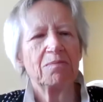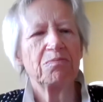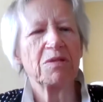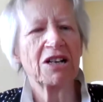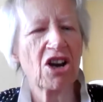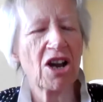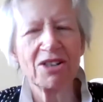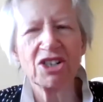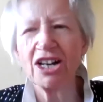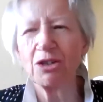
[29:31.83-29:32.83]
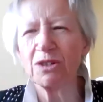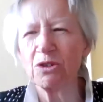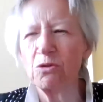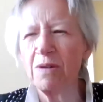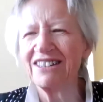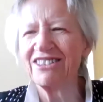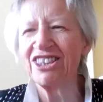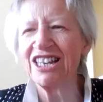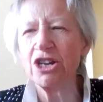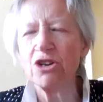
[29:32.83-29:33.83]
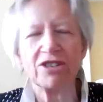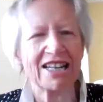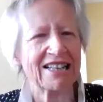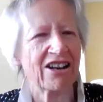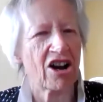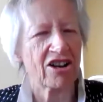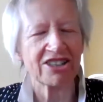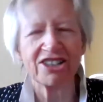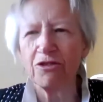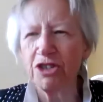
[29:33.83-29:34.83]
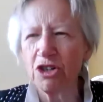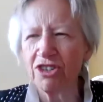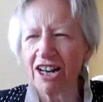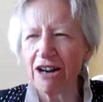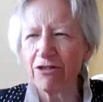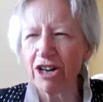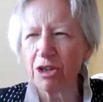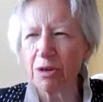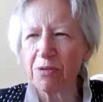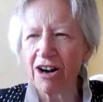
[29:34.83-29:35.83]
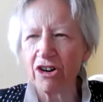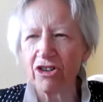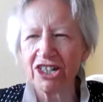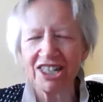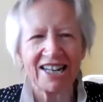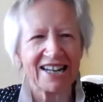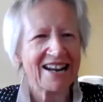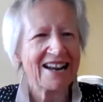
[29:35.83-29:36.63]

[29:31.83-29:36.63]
But climate change was always the thing you did last after you'd done every other priority.